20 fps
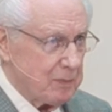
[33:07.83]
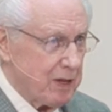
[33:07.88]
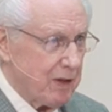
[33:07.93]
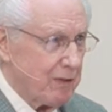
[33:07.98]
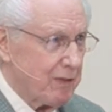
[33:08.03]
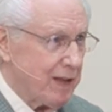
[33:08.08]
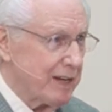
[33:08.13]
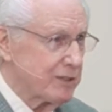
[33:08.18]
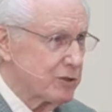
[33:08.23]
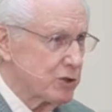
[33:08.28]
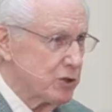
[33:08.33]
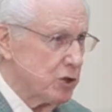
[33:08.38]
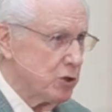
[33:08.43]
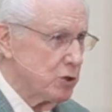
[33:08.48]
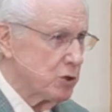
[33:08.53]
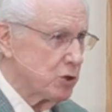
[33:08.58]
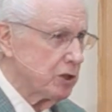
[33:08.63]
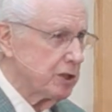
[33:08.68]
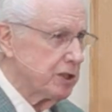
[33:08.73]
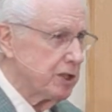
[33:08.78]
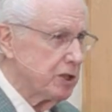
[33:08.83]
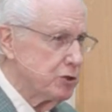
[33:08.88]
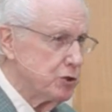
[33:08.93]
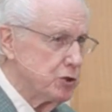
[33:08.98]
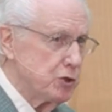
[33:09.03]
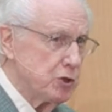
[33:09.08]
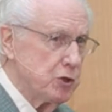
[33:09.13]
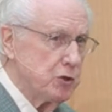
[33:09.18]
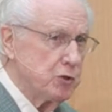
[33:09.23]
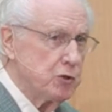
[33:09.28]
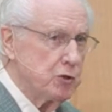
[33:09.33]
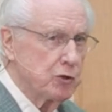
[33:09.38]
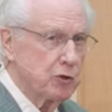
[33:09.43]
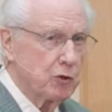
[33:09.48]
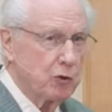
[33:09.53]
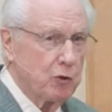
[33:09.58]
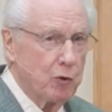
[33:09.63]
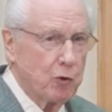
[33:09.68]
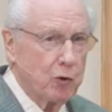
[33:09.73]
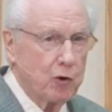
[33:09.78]
Now, that's usually a
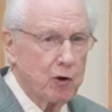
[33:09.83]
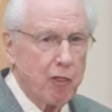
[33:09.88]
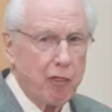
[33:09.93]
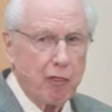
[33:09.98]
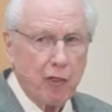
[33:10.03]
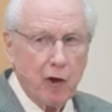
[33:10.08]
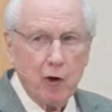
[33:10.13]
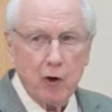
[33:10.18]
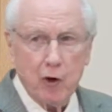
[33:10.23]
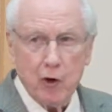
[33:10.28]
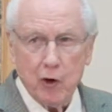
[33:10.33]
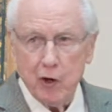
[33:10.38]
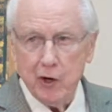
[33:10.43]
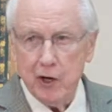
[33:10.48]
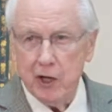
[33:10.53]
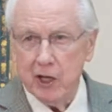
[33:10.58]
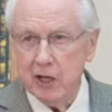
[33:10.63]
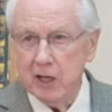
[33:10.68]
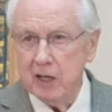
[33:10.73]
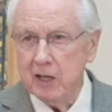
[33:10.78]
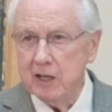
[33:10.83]
junior or a third.